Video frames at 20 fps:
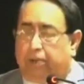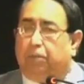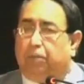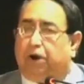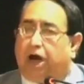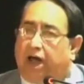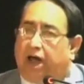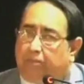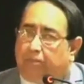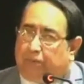the
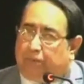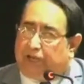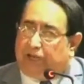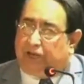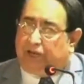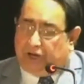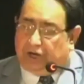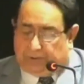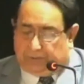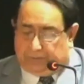Imran
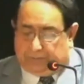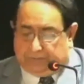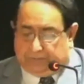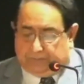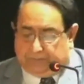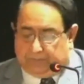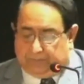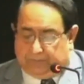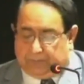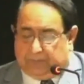
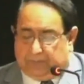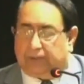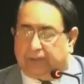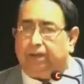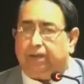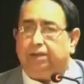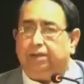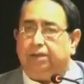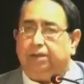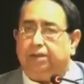period,
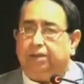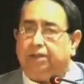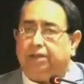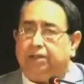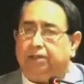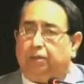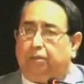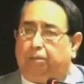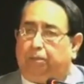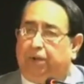
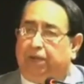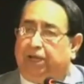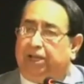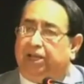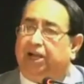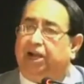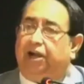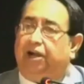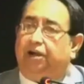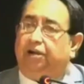the
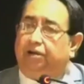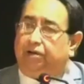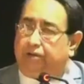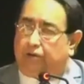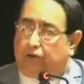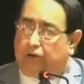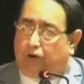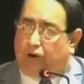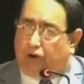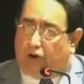
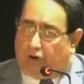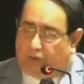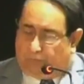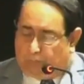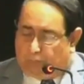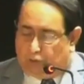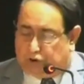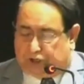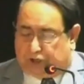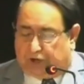period
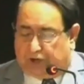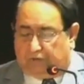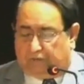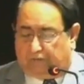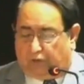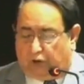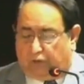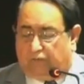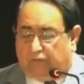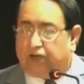of
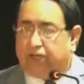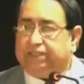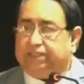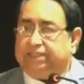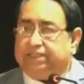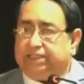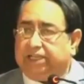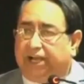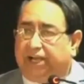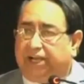Musharraf
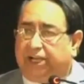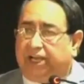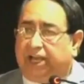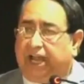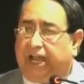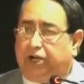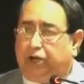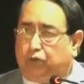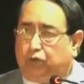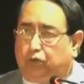onwards,
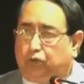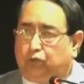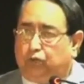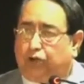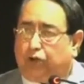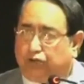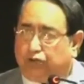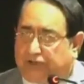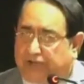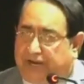99
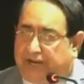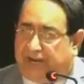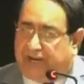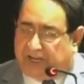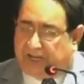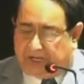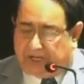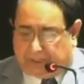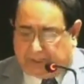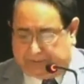to
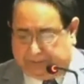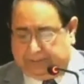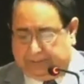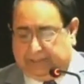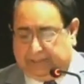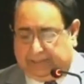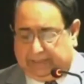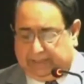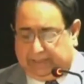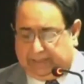
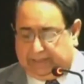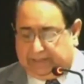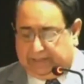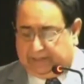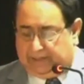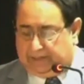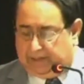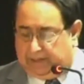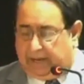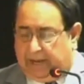2018,
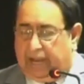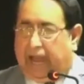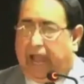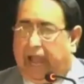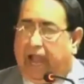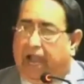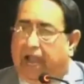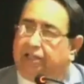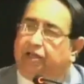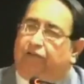
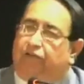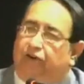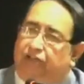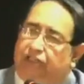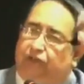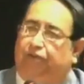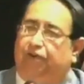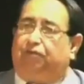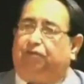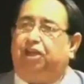and
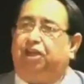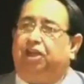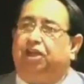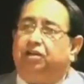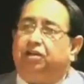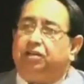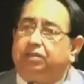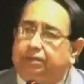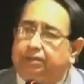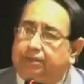the first
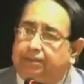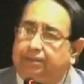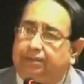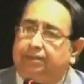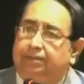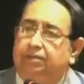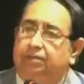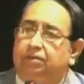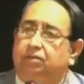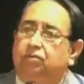50 years.
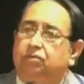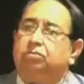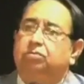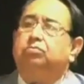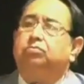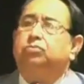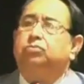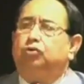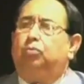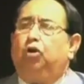
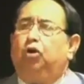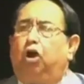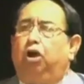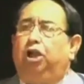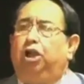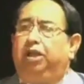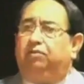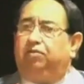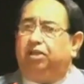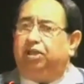So
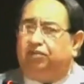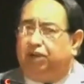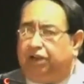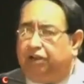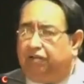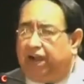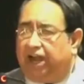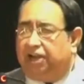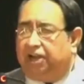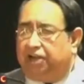broadly, we
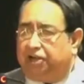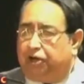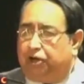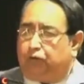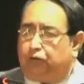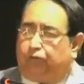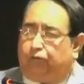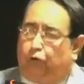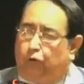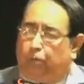will divide
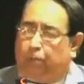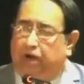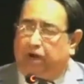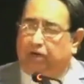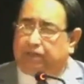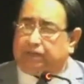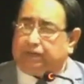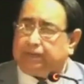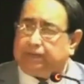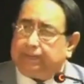it into
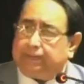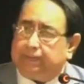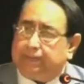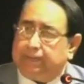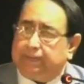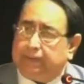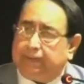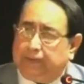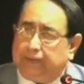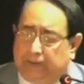four parts.
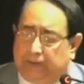